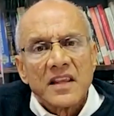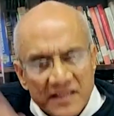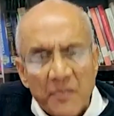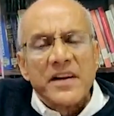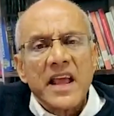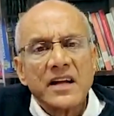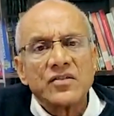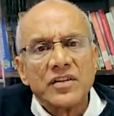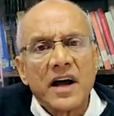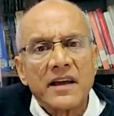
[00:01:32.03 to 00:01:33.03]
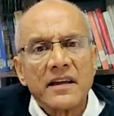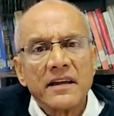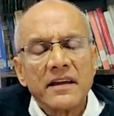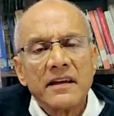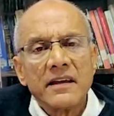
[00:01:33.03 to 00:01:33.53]
Somebody had to die.
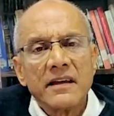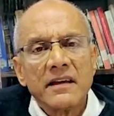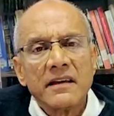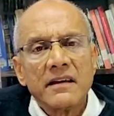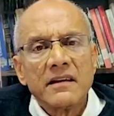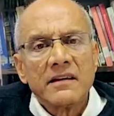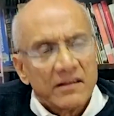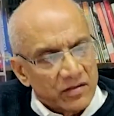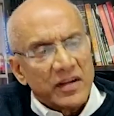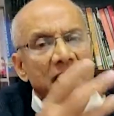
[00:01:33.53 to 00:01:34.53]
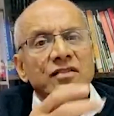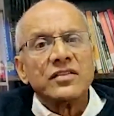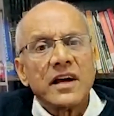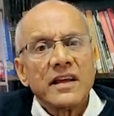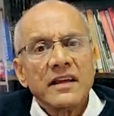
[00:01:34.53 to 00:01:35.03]
So he had to
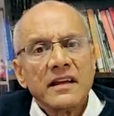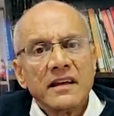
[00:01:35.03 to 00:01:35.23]
die.